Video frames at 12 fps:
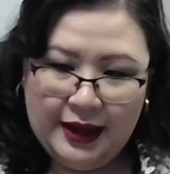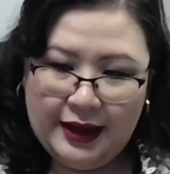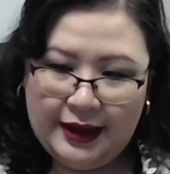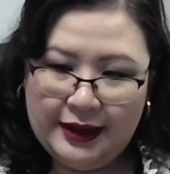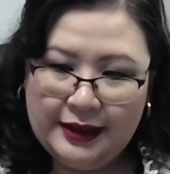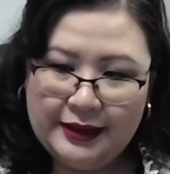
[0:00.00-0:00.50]

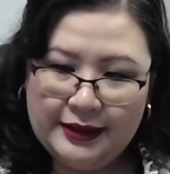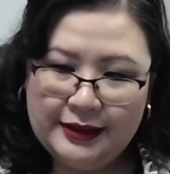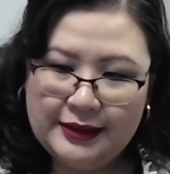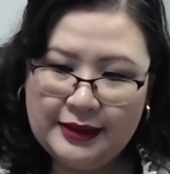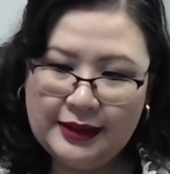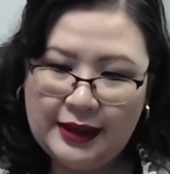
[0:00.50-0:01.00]

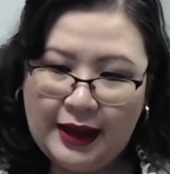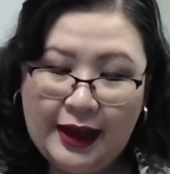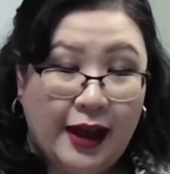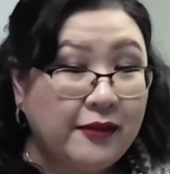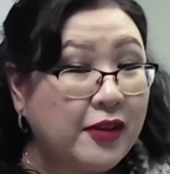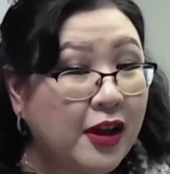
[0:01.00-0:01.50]
And I
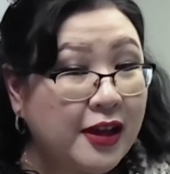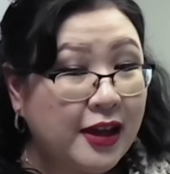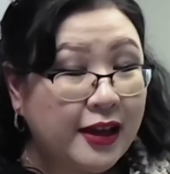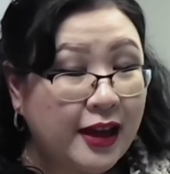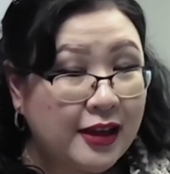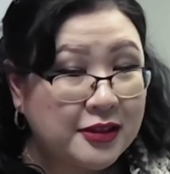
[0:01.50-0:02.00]
have not
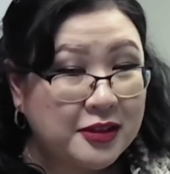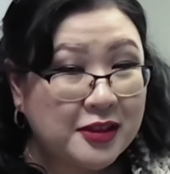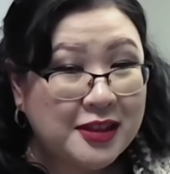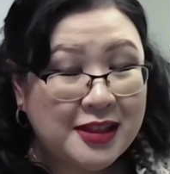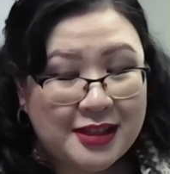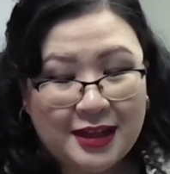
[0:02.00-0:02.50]
yet cast
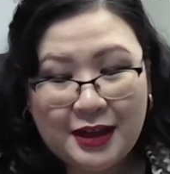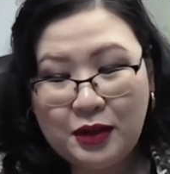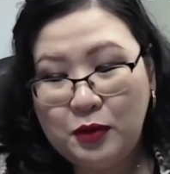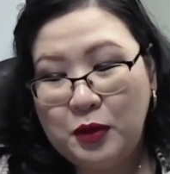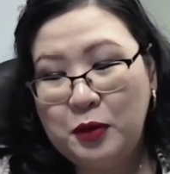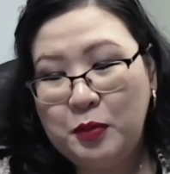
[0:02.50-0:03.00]
on the
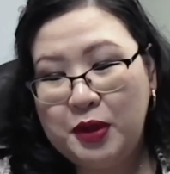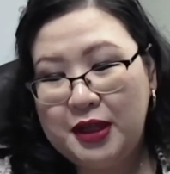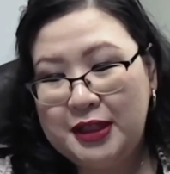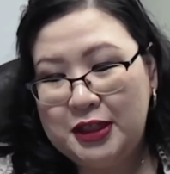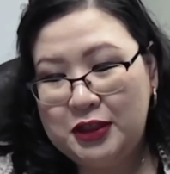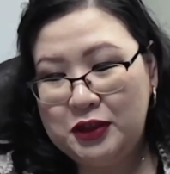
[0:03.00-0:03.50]
second one, but I
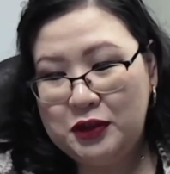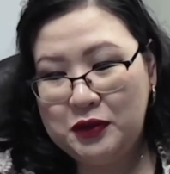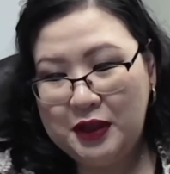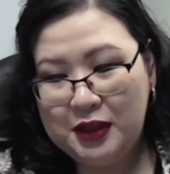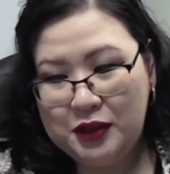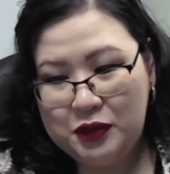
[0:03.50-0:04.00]
need to do
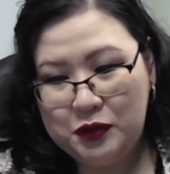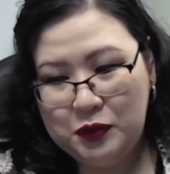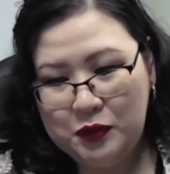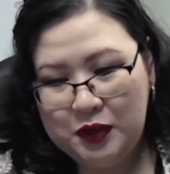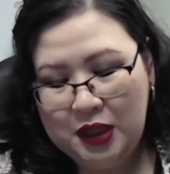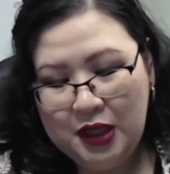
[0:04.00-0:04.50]
that
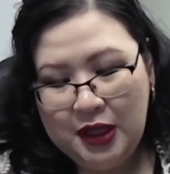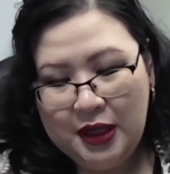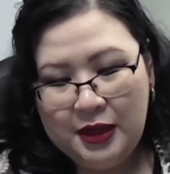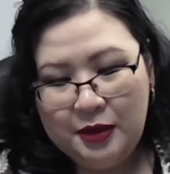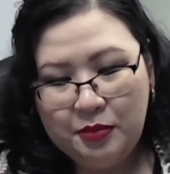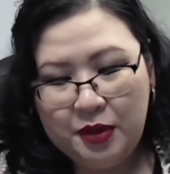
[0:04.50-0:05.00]
soon
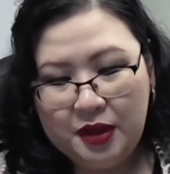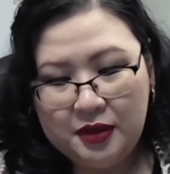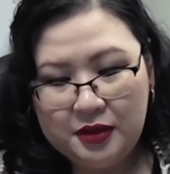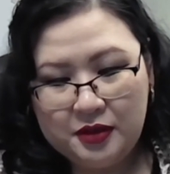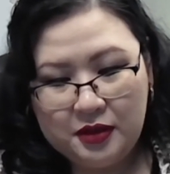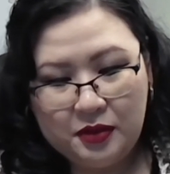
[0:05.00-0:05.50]

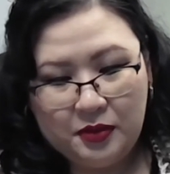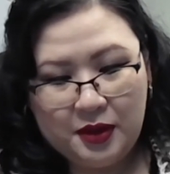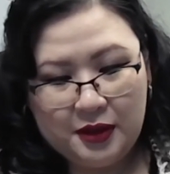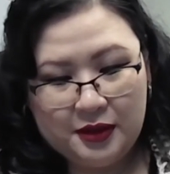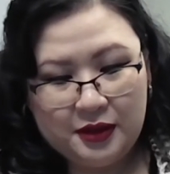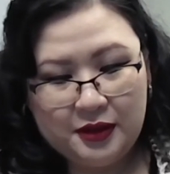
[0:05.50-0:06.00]
because
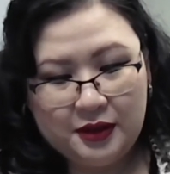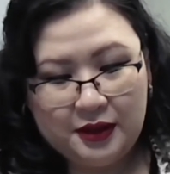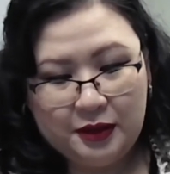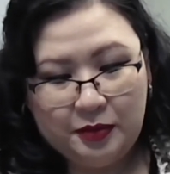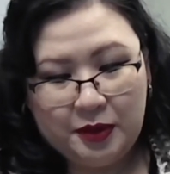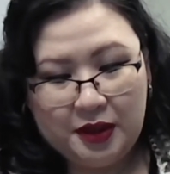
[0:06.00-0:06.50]
otherwise it's
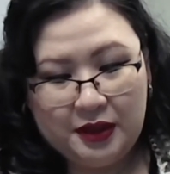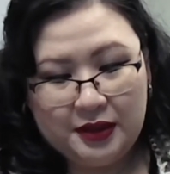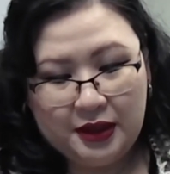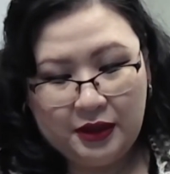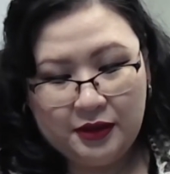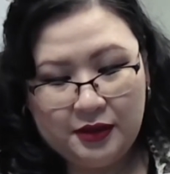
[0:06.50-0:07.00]
going to be
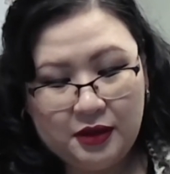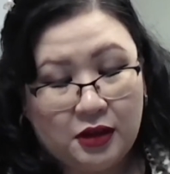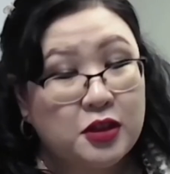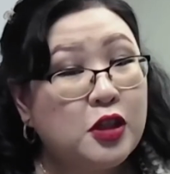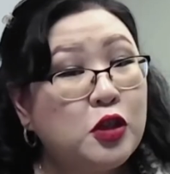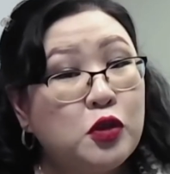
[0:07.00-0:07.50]
second sock
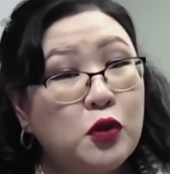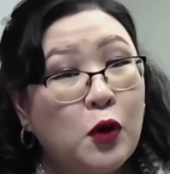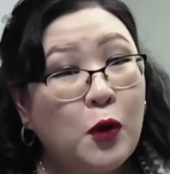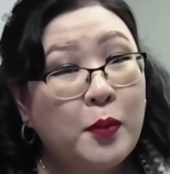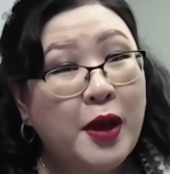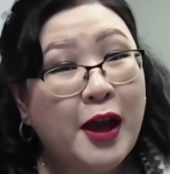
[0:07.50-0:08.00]

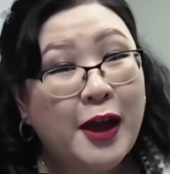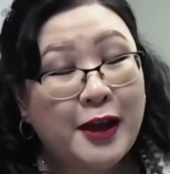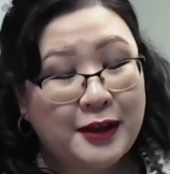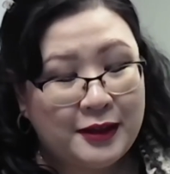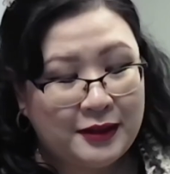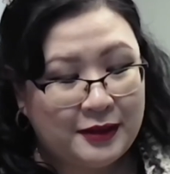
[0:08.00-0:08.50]
syndrome
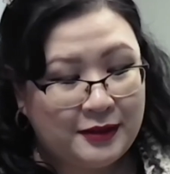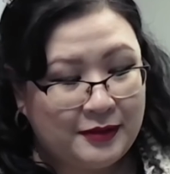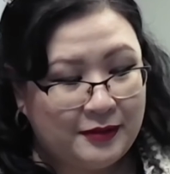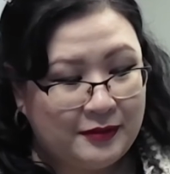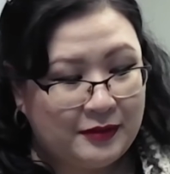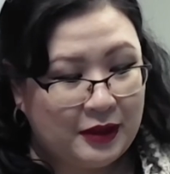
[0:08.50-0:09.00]

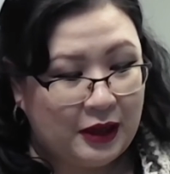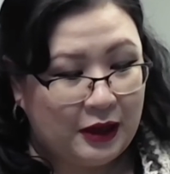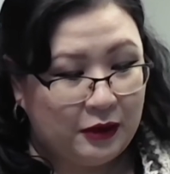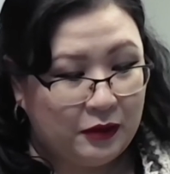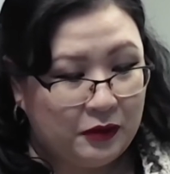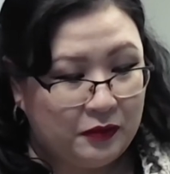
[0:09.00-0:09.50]
and
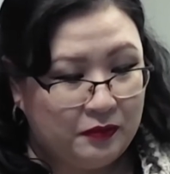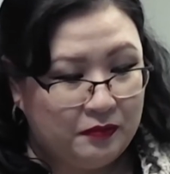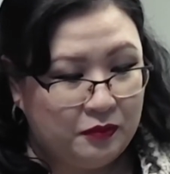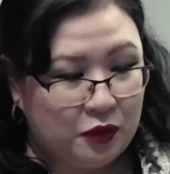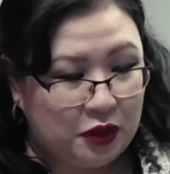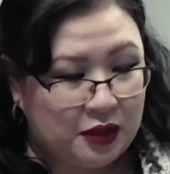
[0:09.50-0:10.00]
I'll
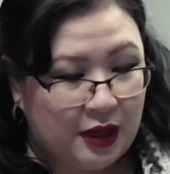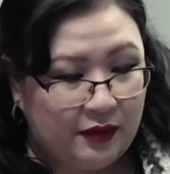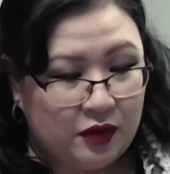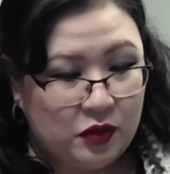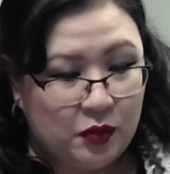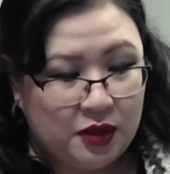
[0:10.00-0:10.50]
just have
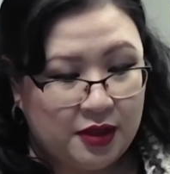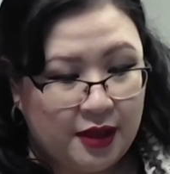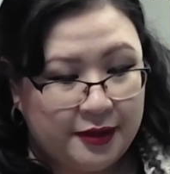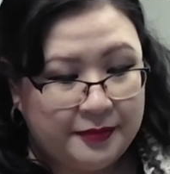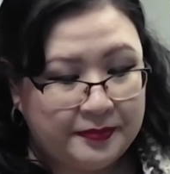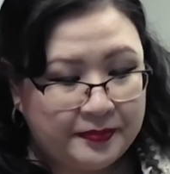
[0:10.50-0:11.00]
this one side.